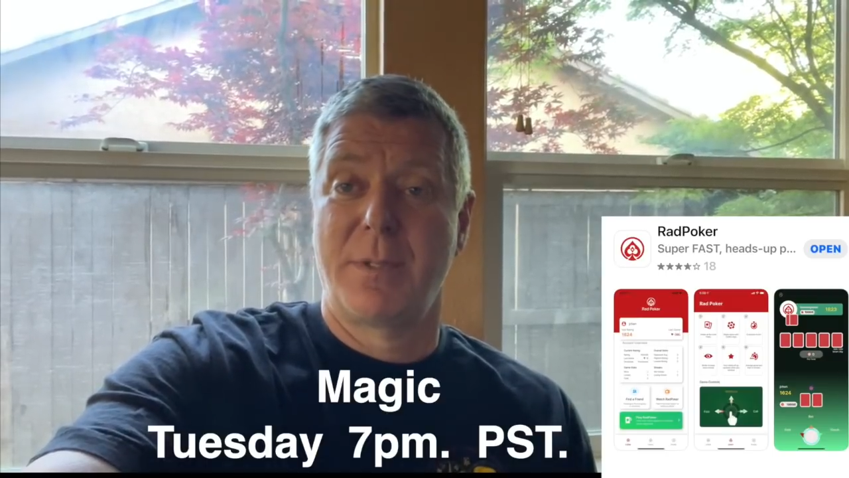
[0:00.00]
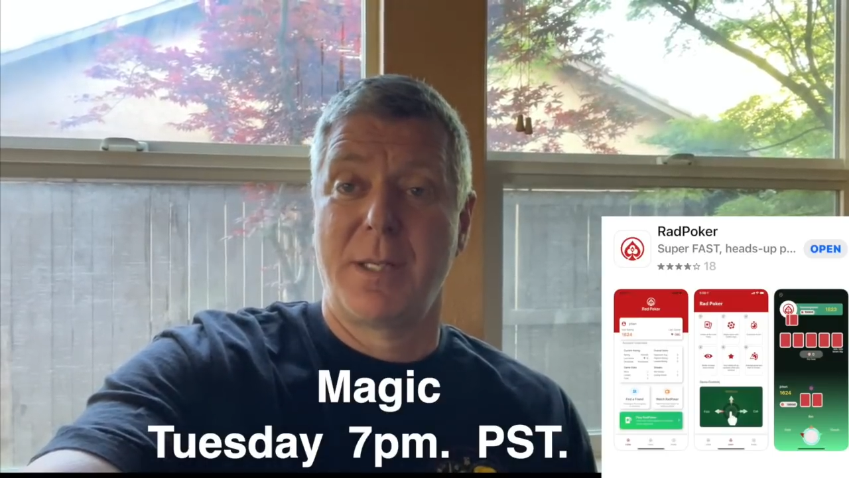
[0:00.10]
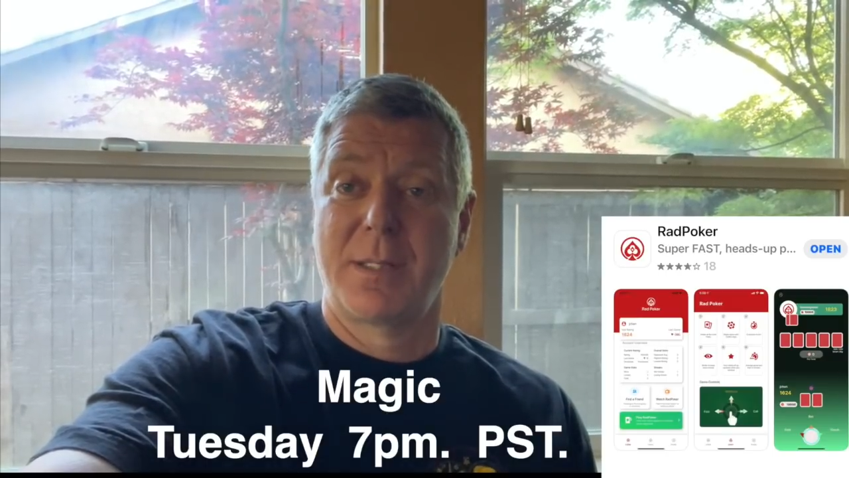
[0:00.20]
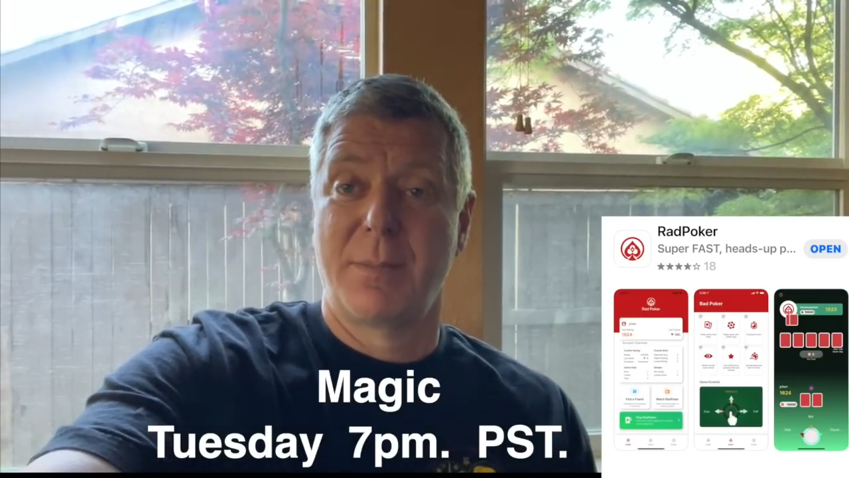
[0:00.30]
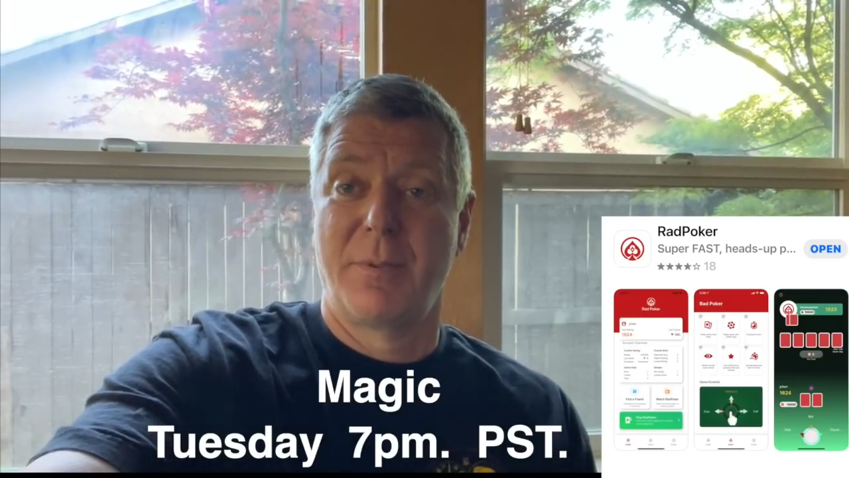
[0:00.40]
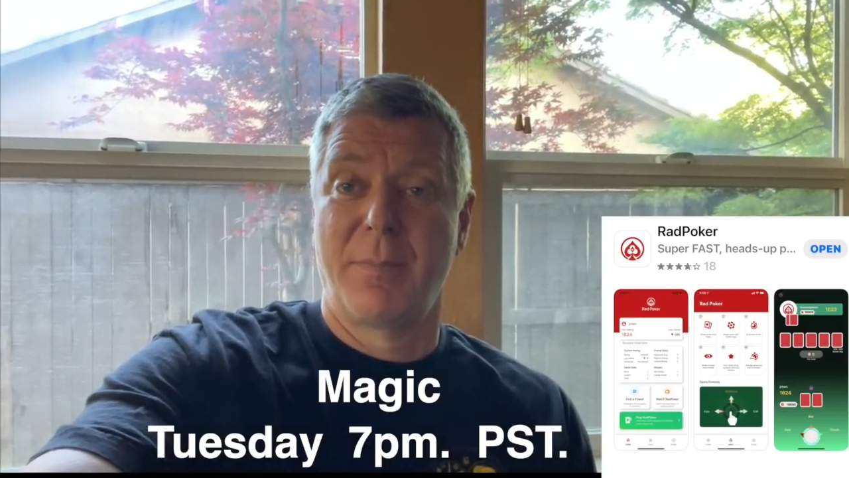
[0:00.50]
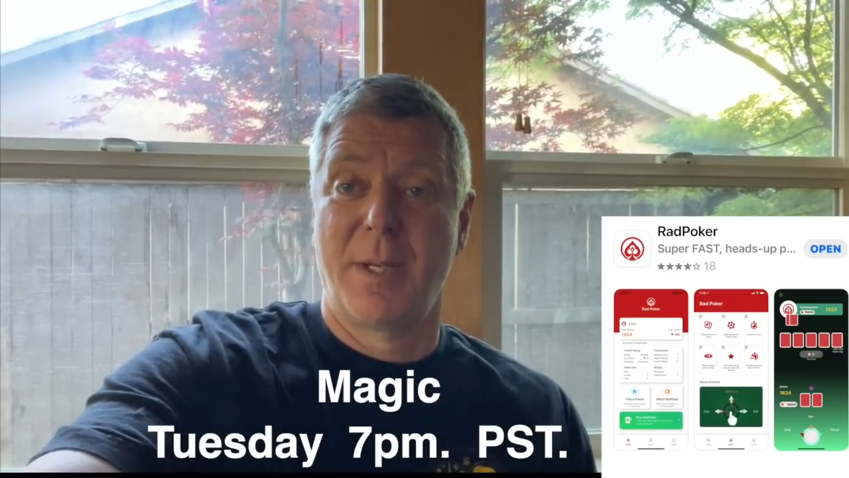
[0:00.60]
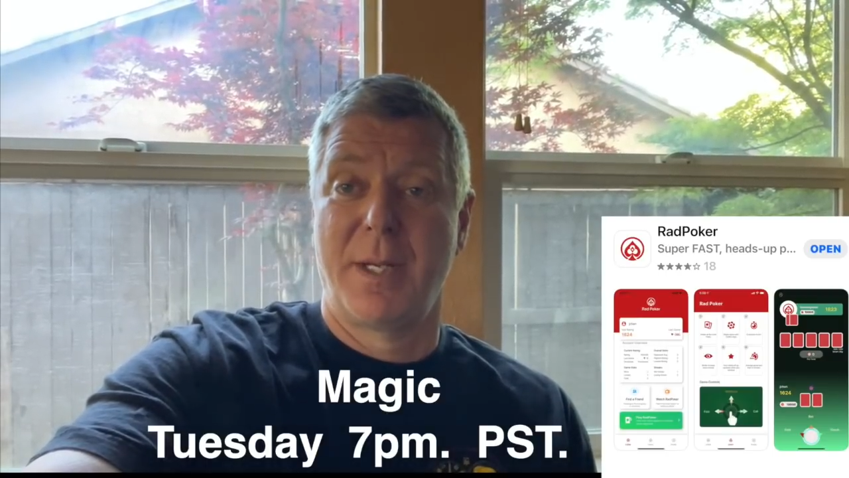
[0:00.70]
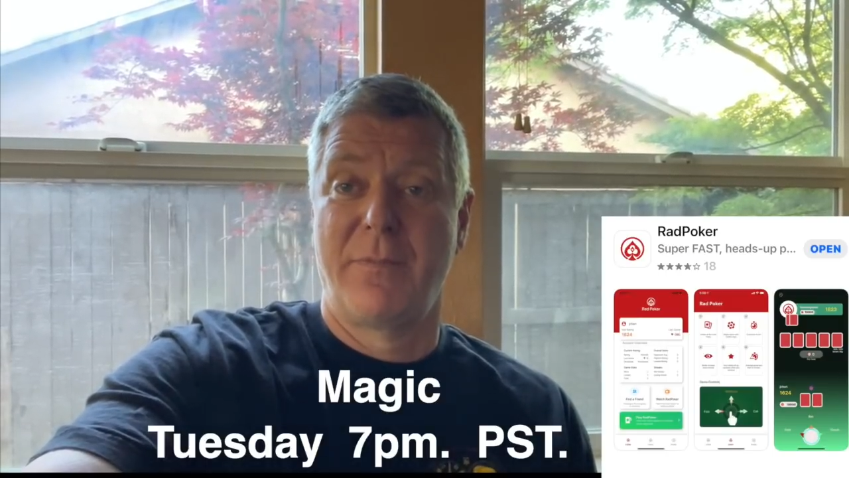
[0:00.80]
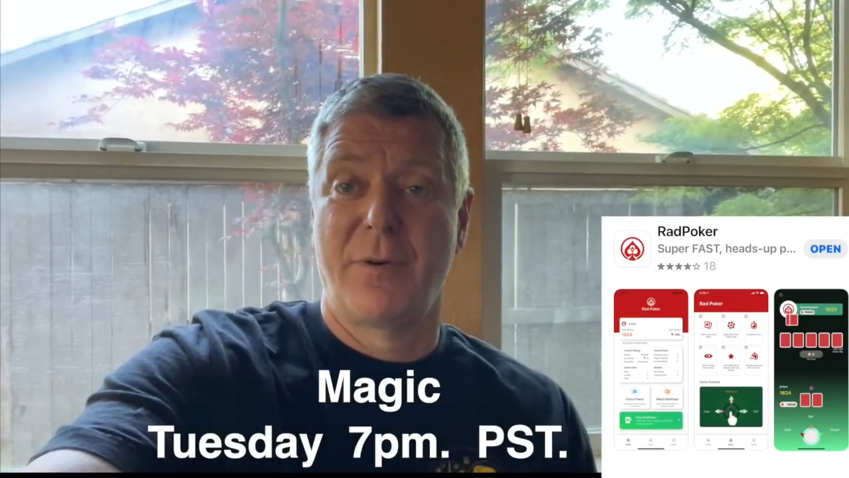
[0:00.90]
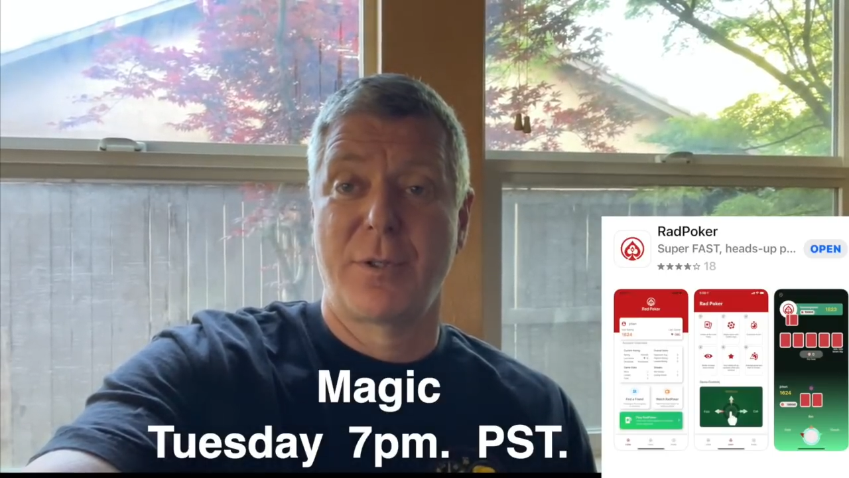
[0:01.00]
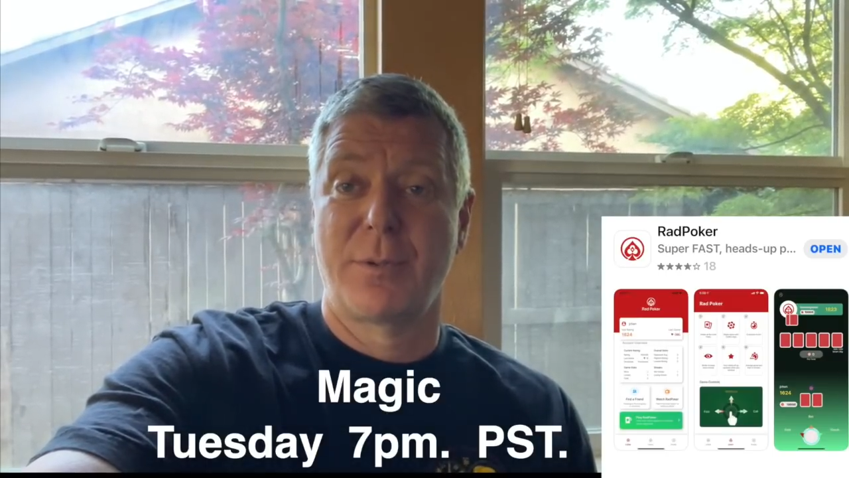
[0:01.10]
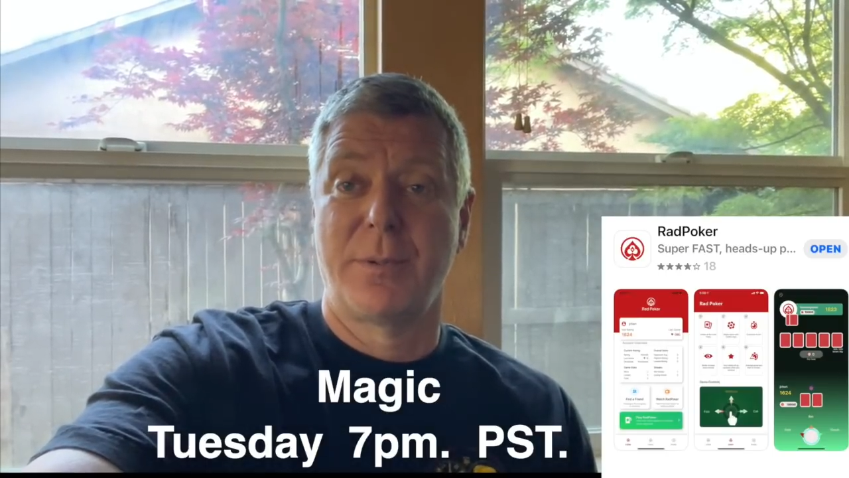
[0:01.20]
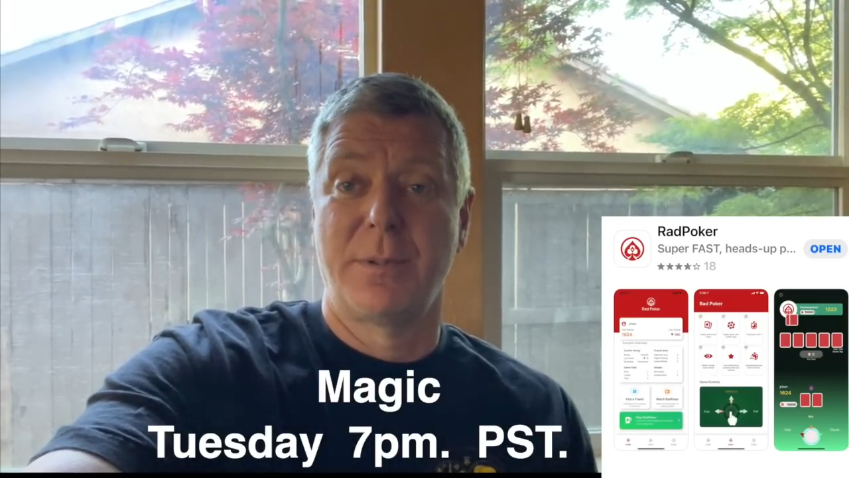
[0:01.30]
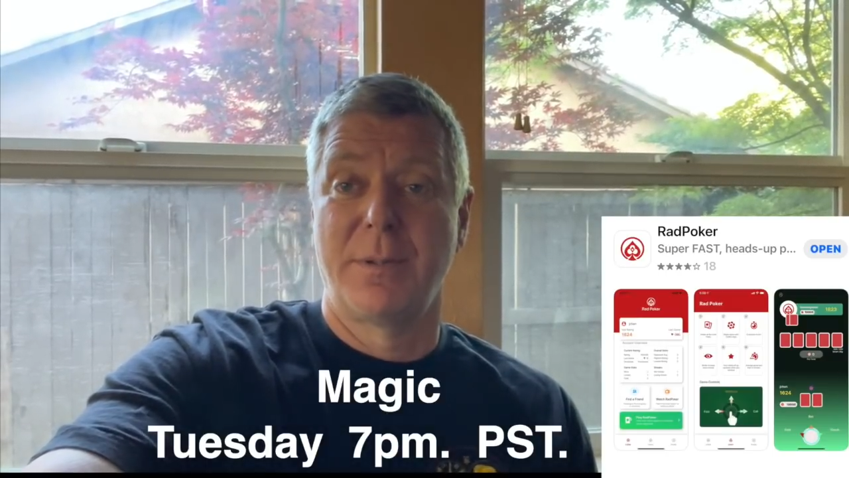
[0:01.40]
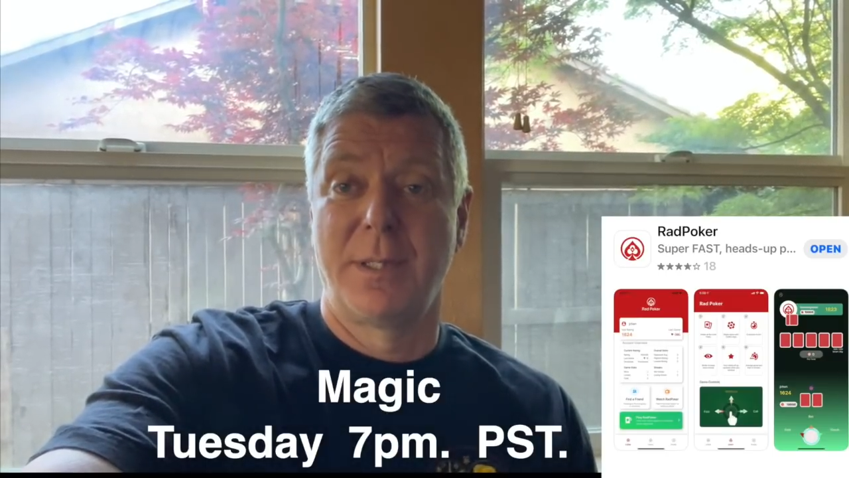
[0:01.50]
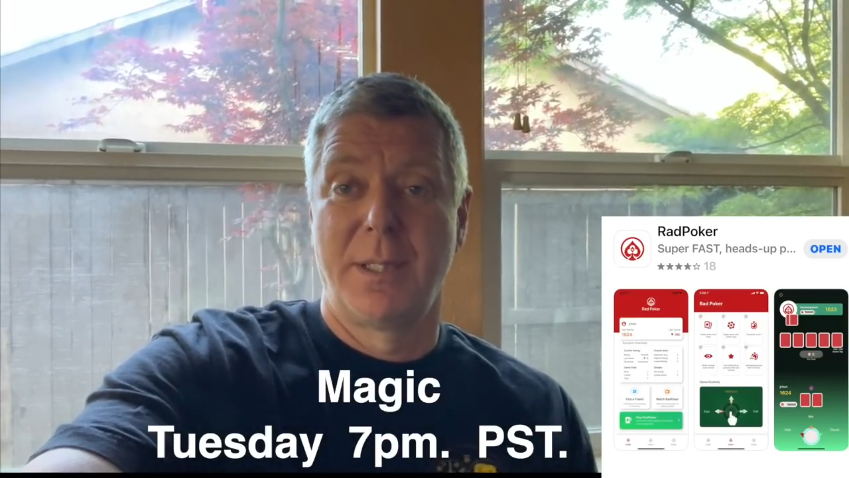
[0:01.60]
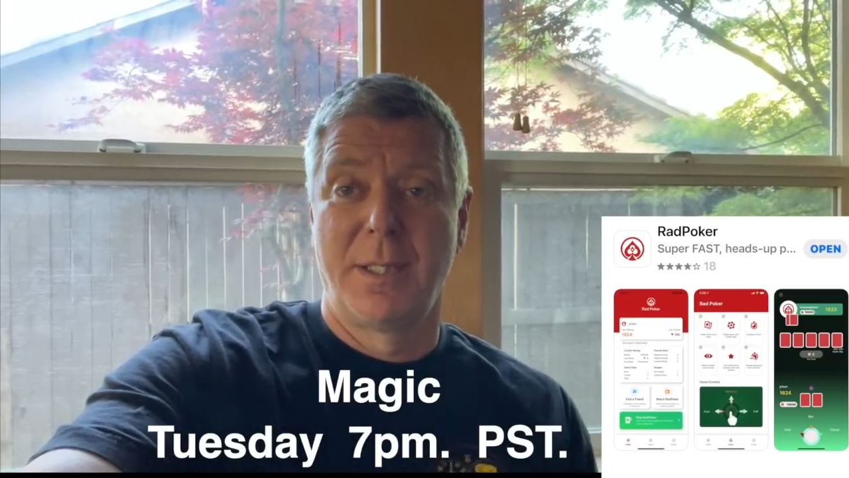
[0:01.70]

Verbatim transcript: take some of my virtual